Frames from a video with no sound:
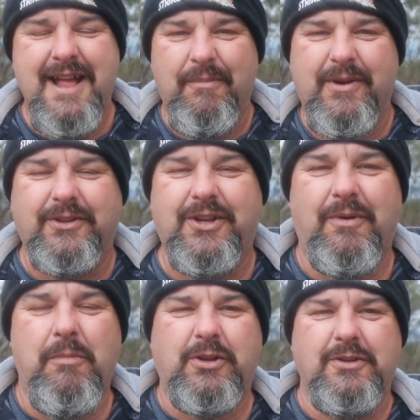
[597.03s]
And when I
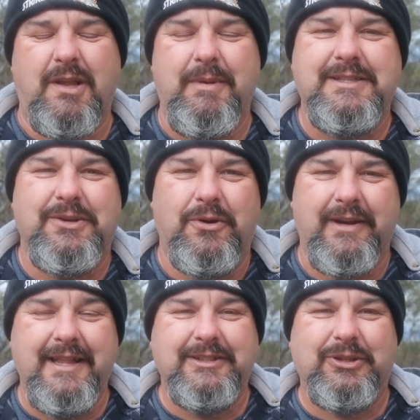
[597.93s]
do, I might do some
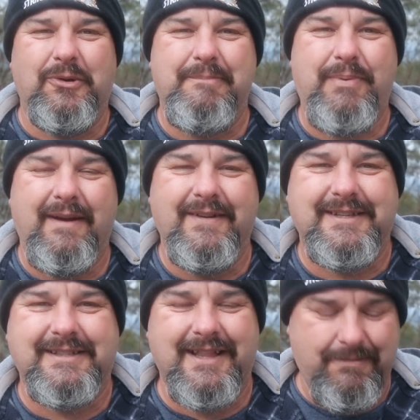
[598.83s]
in-store
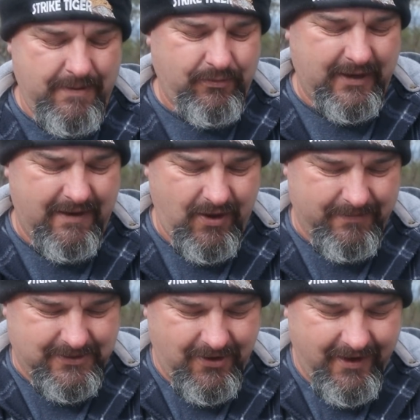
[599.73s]
appearances so that people can have the
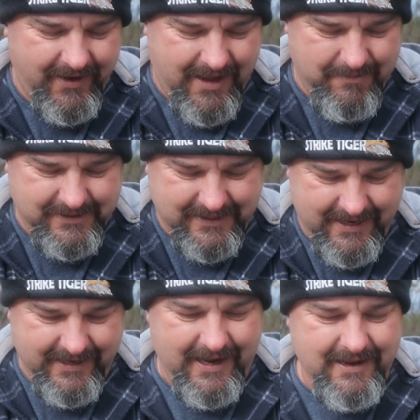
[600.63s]
opportunity to come and
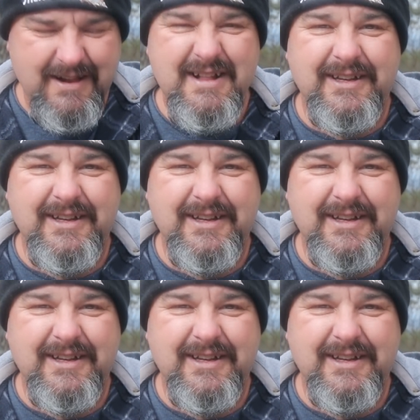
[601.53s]
say g'day.